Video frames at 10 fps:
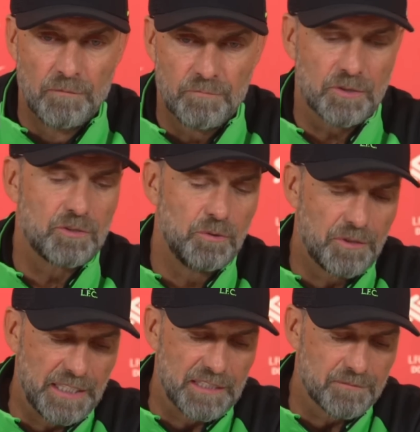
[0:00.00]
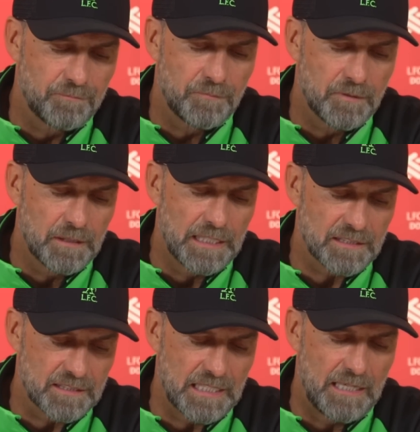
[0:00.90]
So two things. As
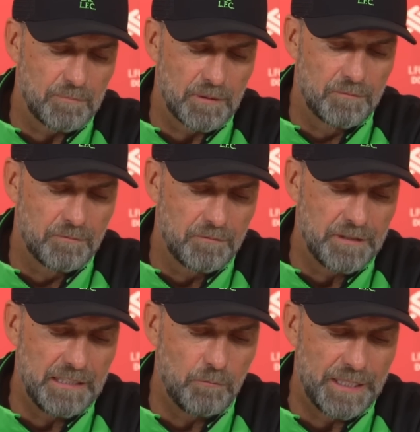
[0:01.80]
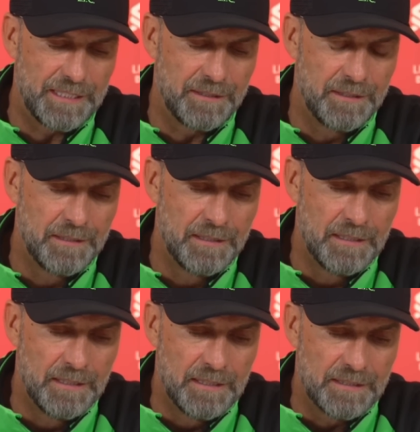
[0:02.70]
an example, we win
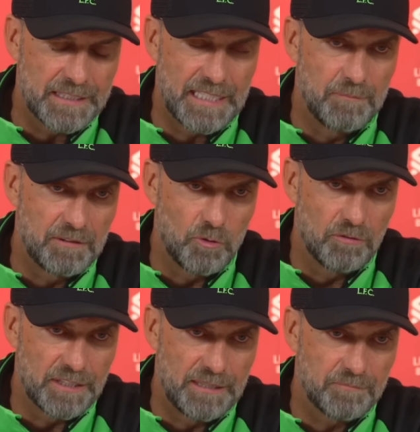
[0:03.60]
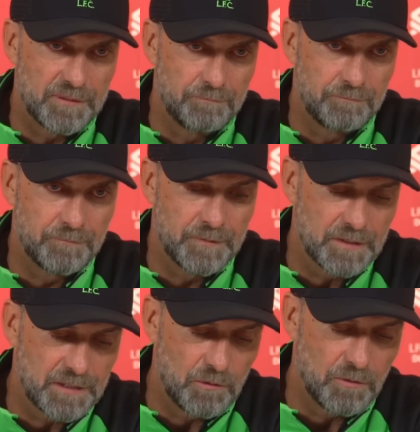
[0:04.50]
the game at Wolverhampton.
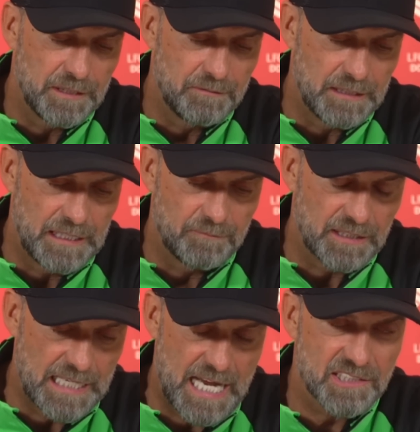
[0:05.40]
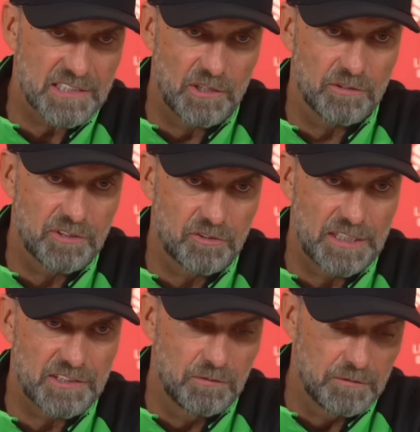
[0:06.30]
You go I'm the last out of the
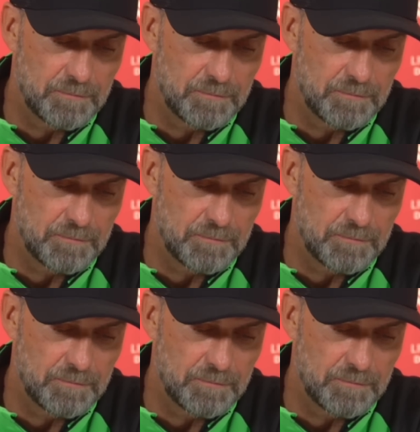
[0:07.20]
dressing room.